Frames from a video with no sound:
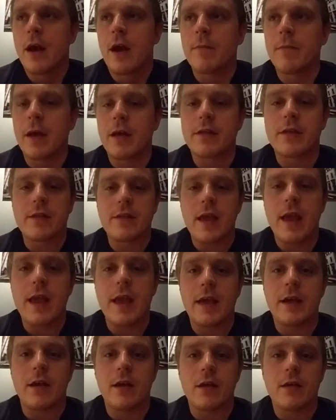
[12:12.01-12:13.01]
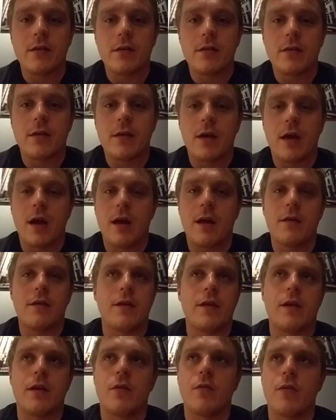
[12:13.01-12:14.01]
I'm not saying,
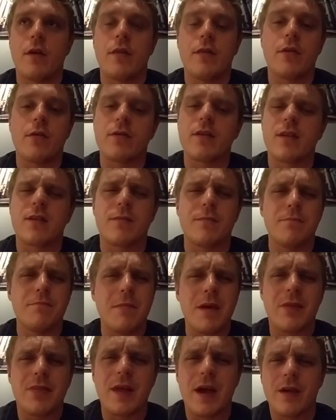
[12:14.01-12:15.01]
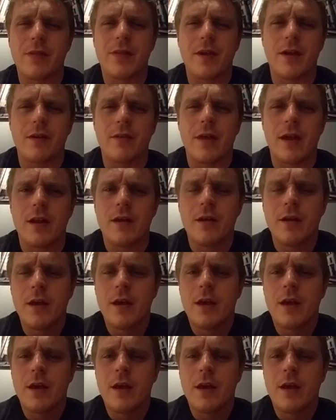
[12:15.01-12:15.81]
and there's this myth out there that